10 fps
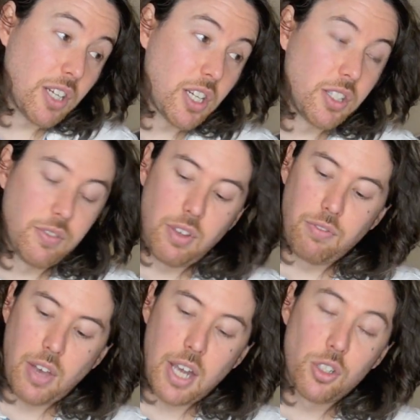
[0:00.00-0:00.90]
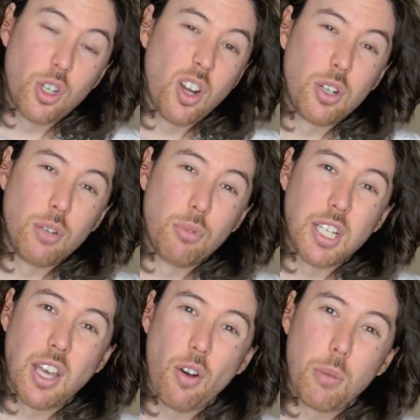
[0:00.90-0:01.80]
flash heads, in fact, you can only
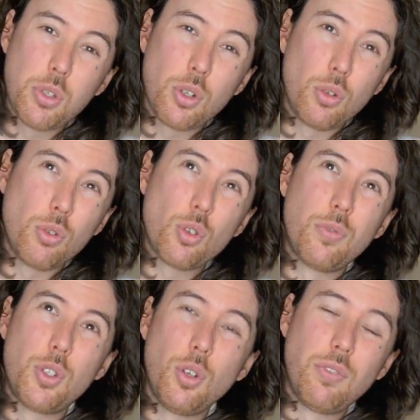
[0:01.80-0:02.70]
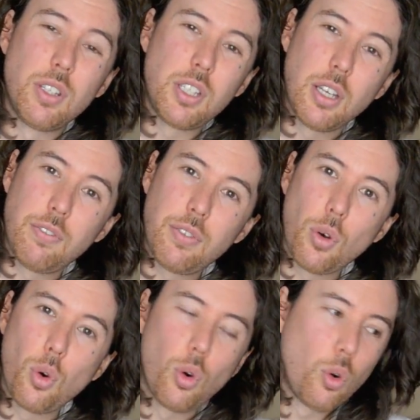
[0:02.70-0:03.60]
really go up to sort of 2/50th
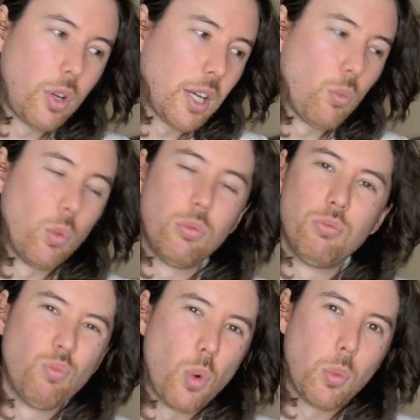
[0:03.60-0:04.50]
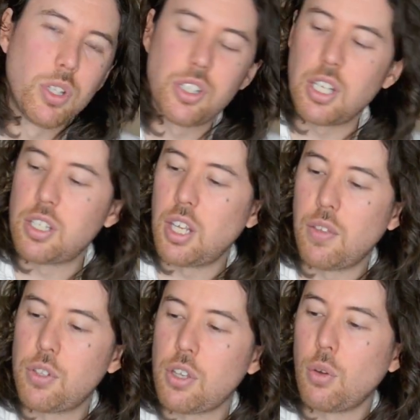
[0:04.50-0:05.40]
or like
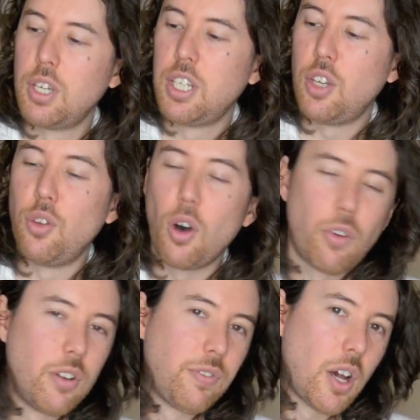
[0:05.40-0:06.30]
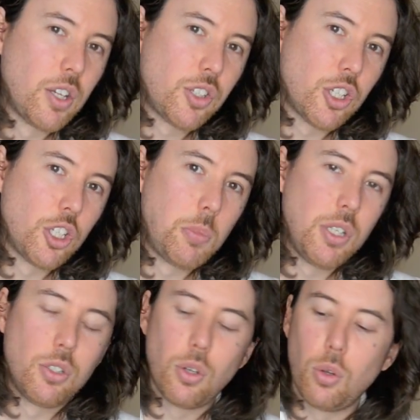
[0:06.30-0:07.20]
1/60th, so not very fast shutter
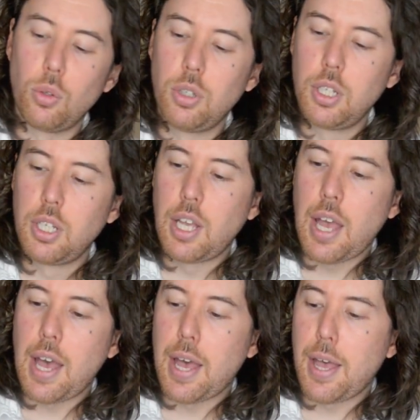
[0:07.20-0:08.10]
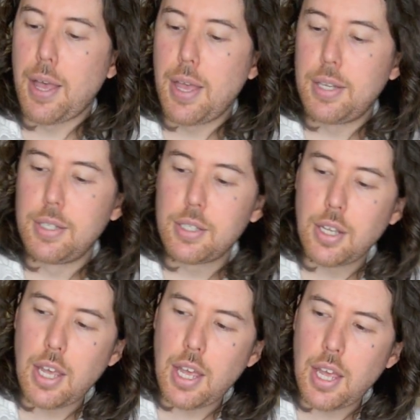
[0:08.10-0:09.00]
speed at all. And
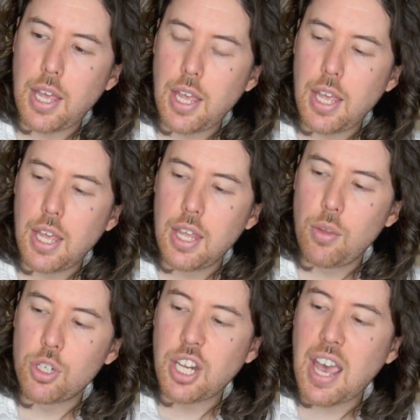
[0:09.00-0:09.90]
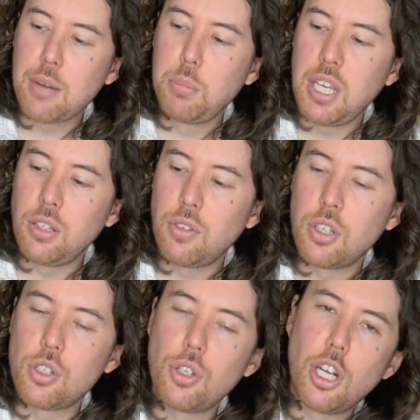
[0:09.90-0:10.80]
which can mean that
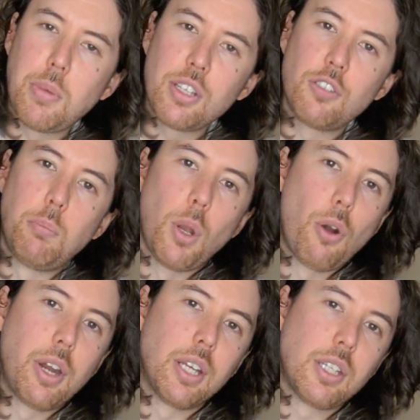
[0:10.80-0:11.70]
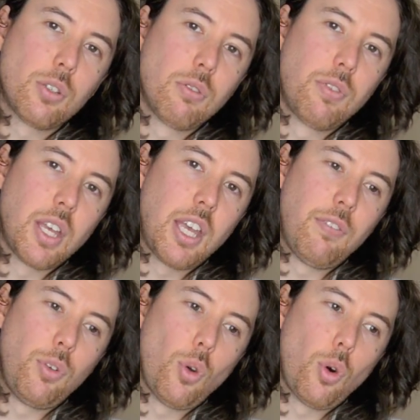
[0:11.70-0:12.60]
there's certain amounts of blurring and that sort of thing
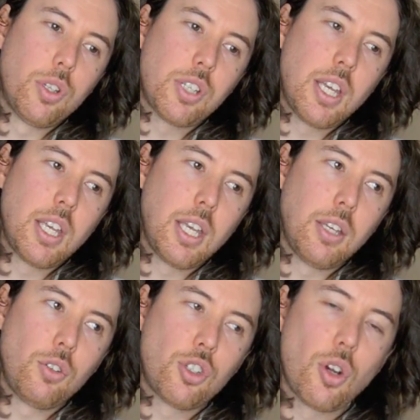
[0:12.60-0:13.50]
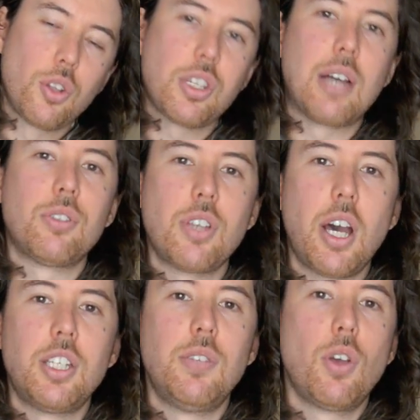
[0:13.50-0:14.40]
if you're taking shots
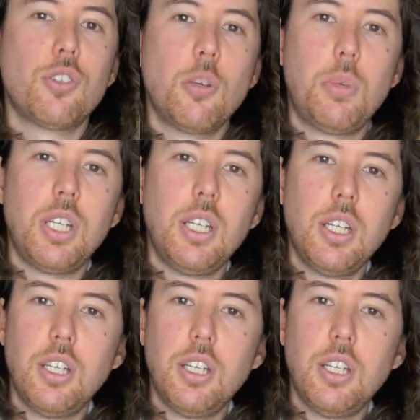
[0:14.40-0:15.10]
outside and you've got somebody